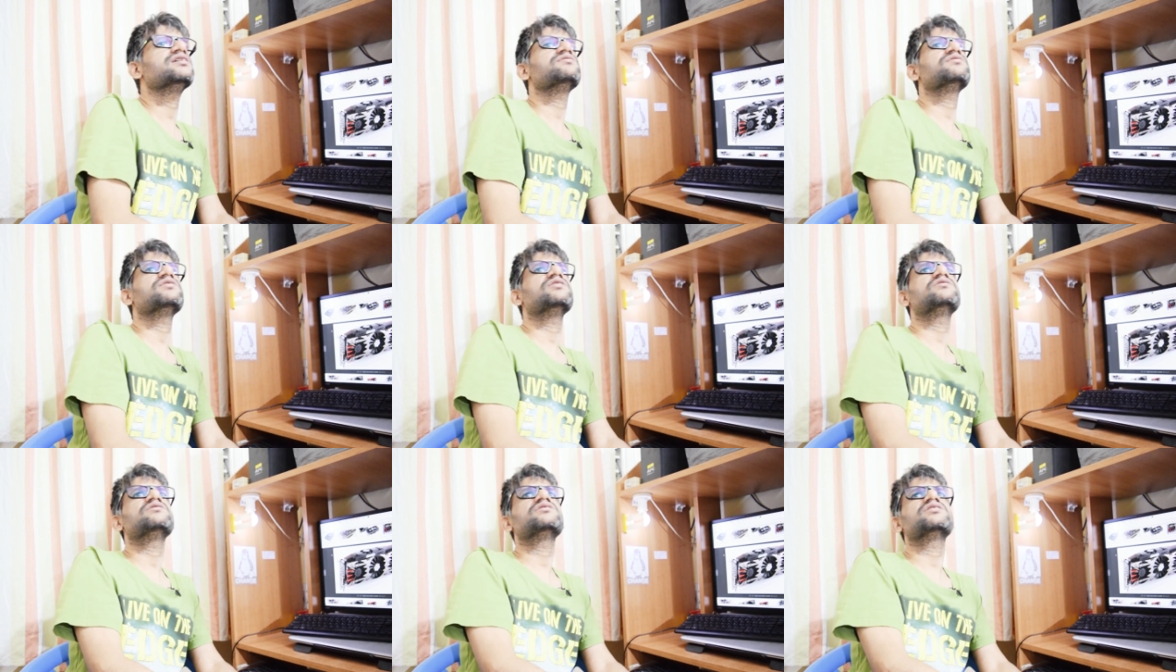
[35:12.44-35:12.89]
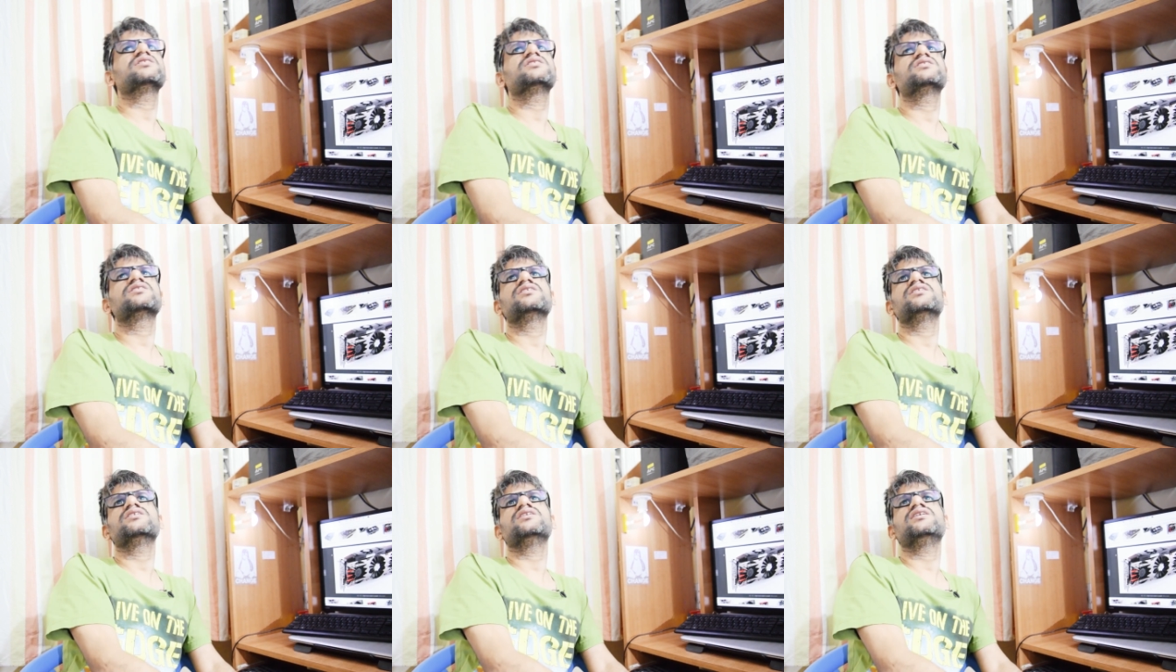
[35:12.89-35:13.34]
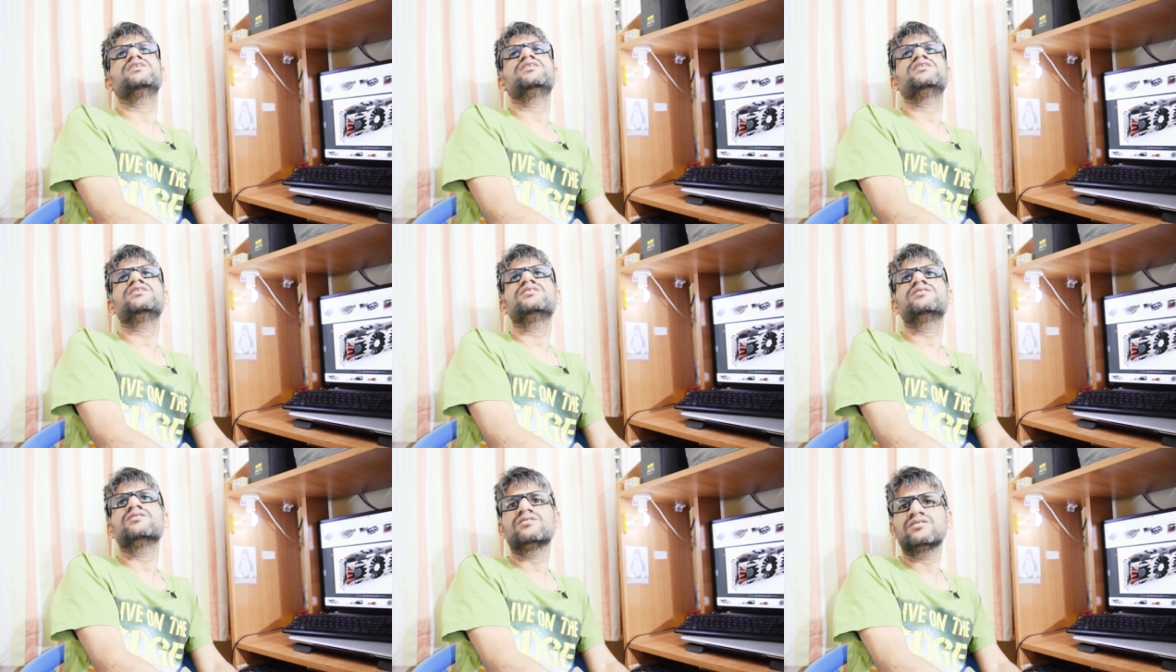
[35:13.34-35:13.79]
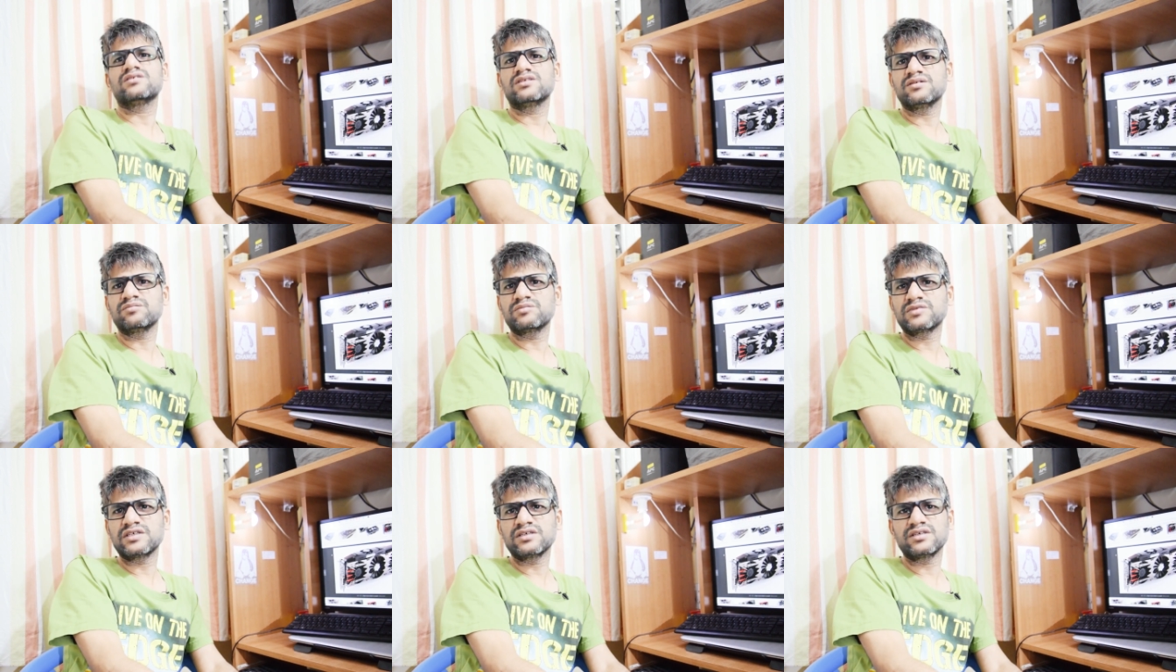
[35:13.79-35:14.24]
I found is a Aries or
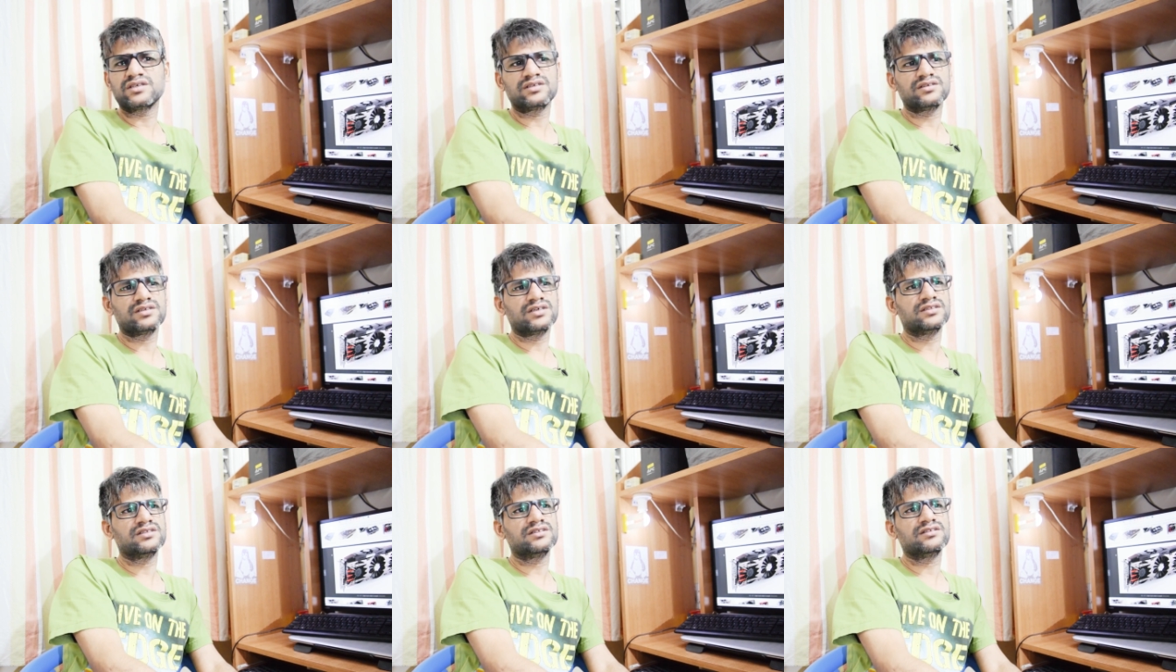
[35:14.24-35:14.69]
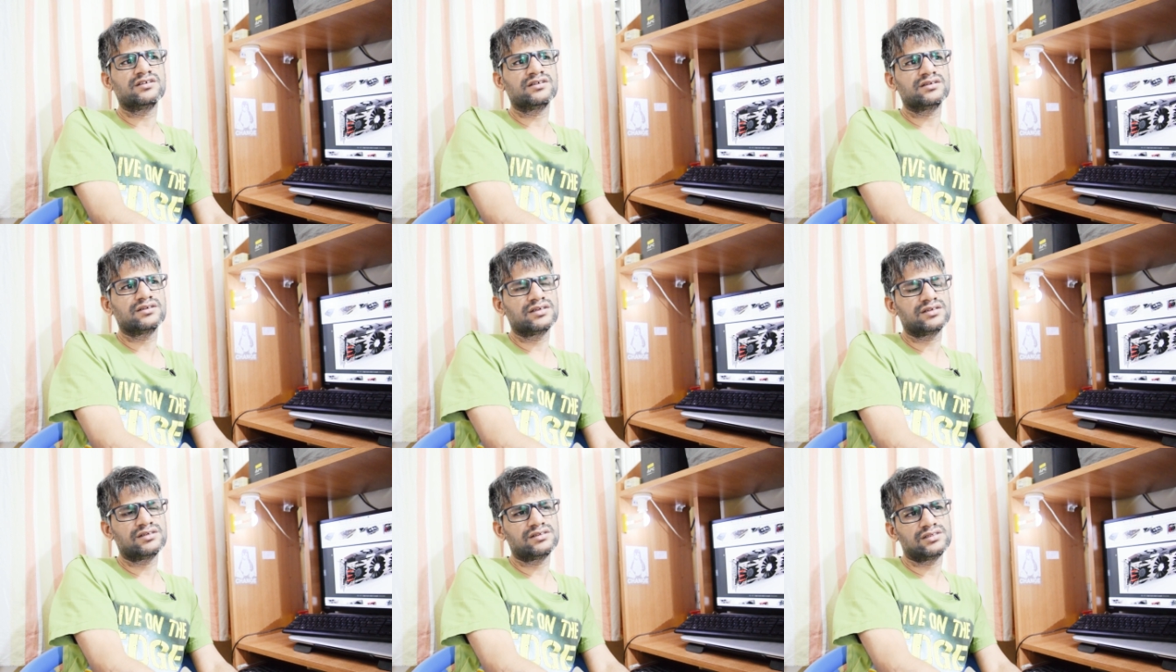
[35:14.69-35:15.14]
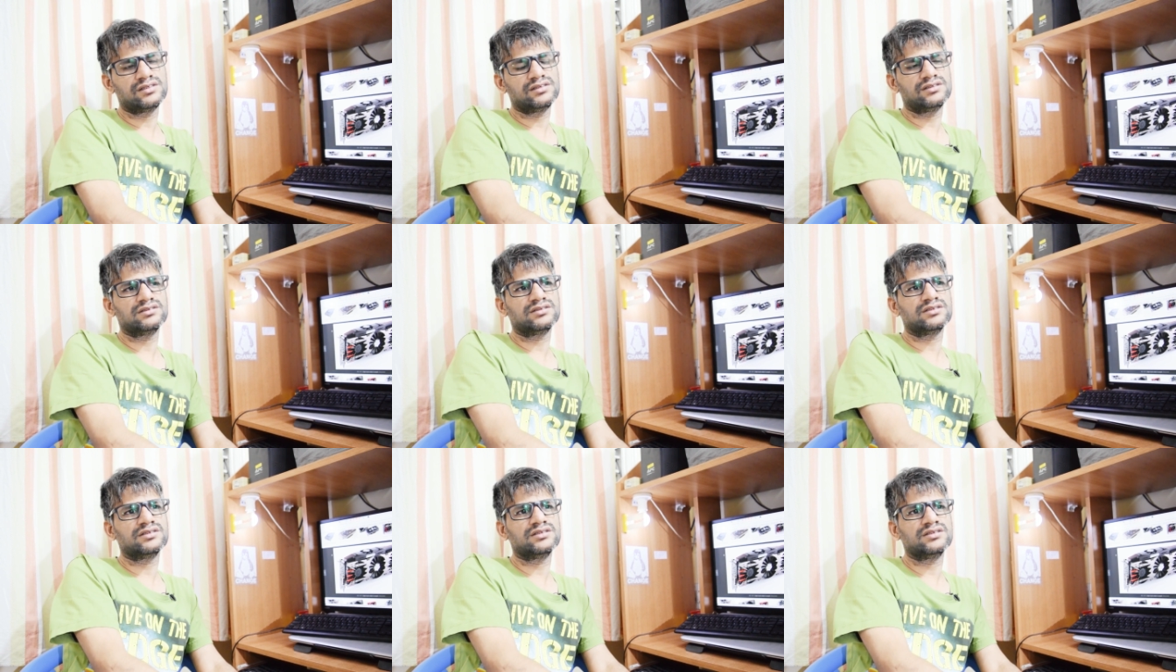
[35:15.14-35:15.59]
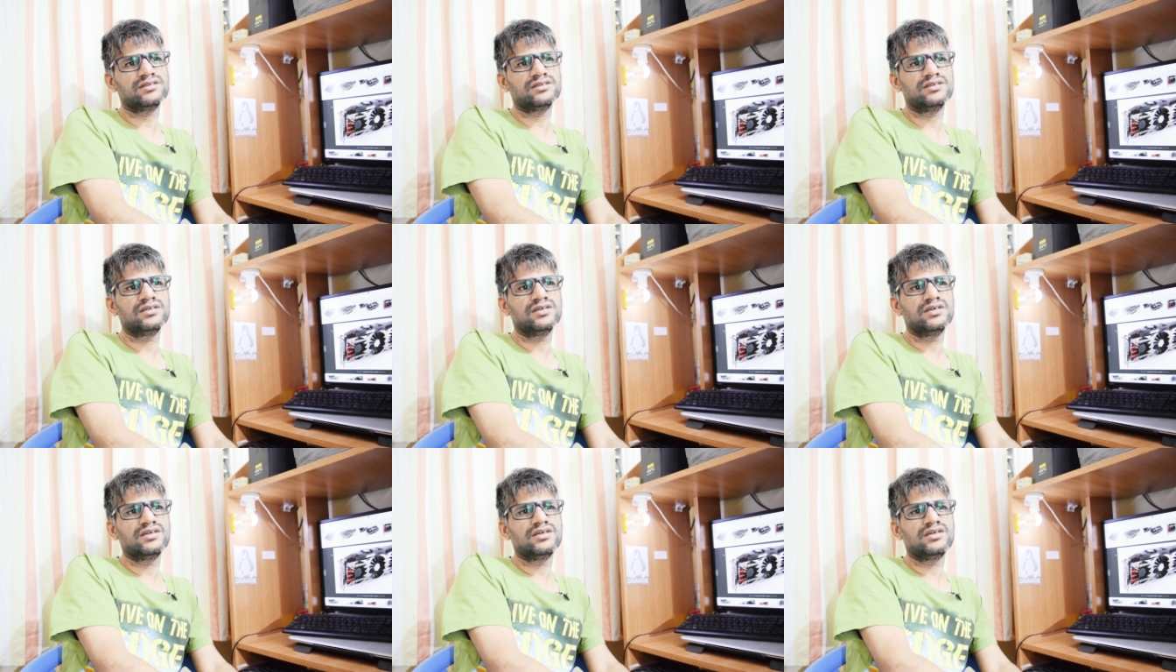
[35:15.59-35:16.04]
something, and another guy is a
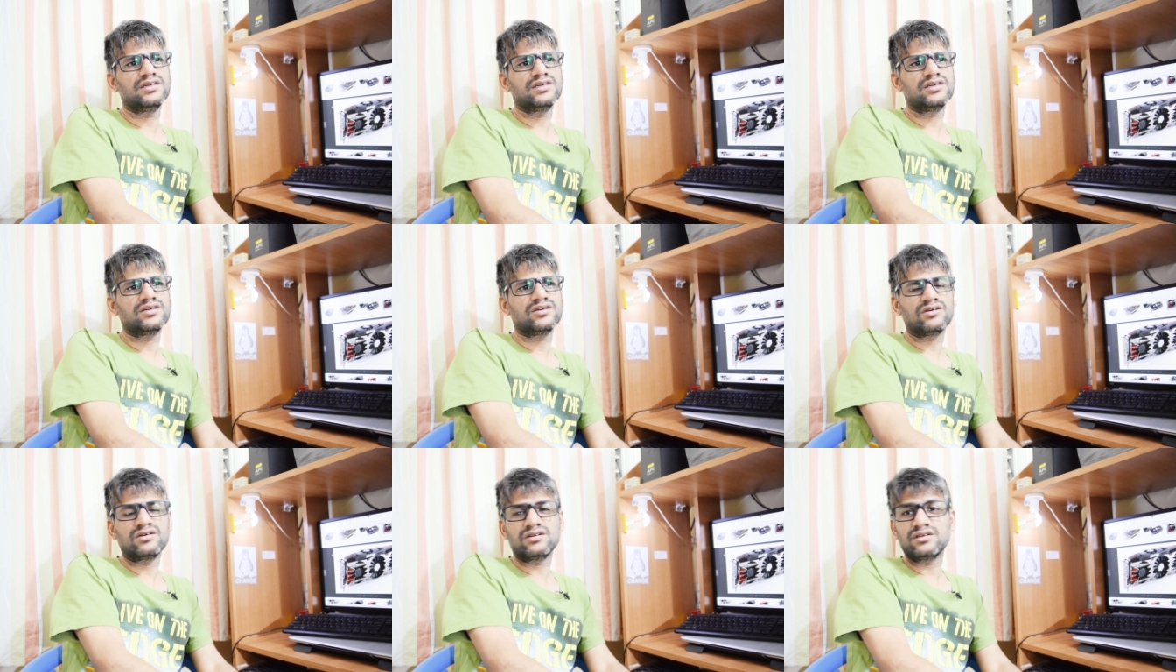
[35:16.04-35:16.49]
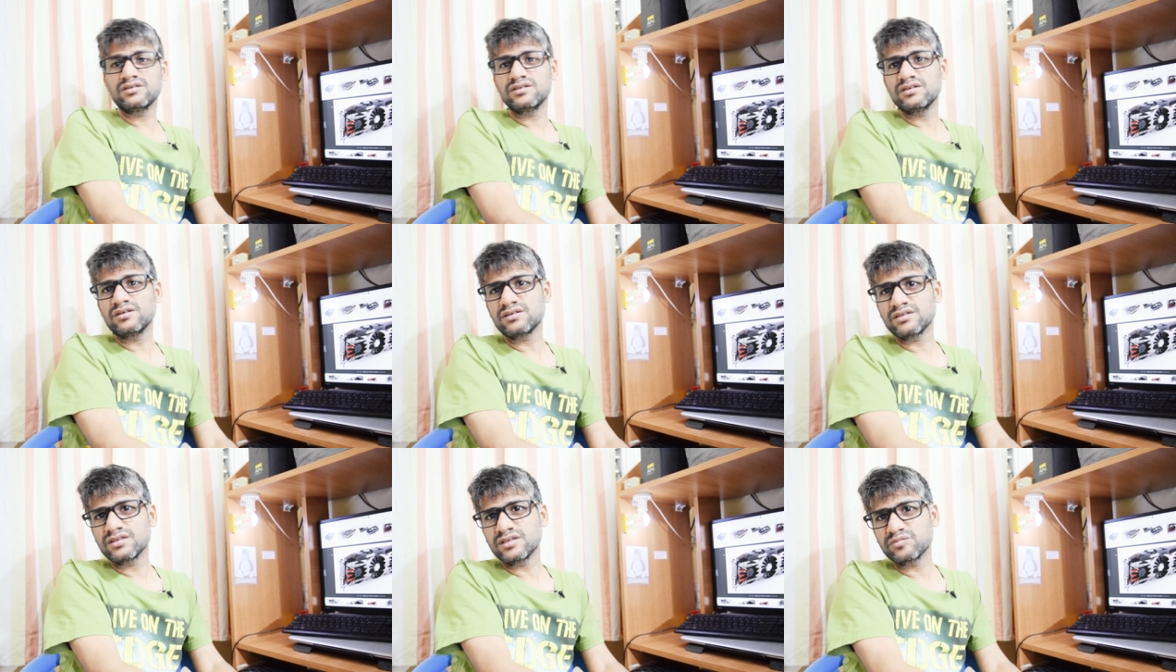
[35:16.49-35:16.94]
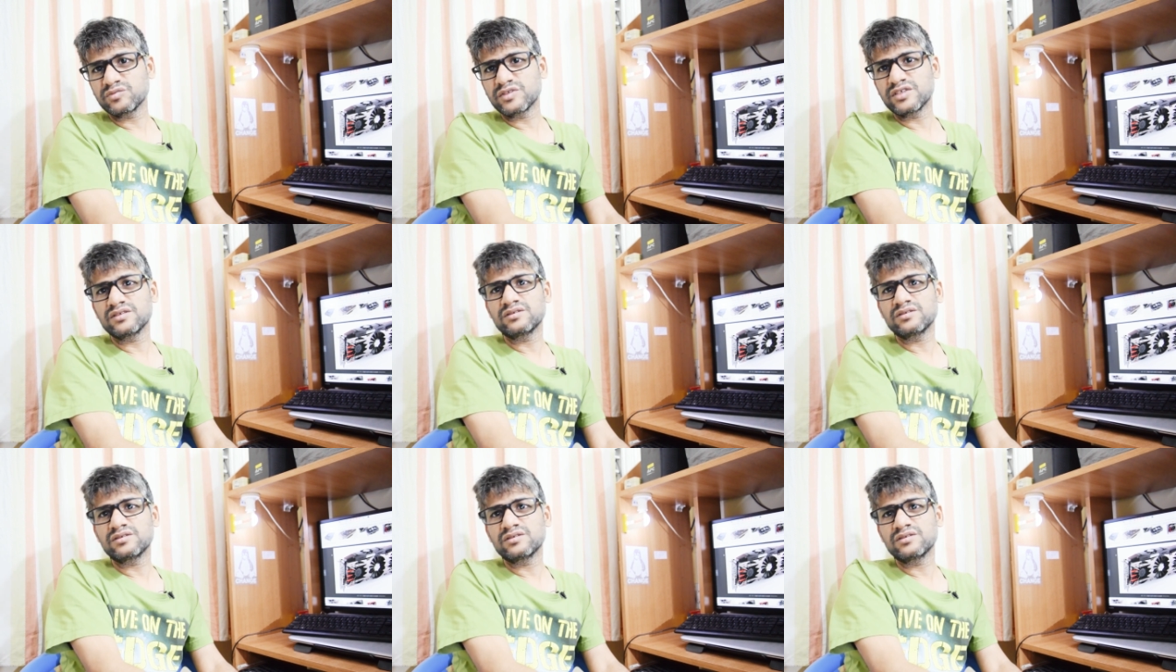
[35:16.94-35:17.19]
Taurus or something.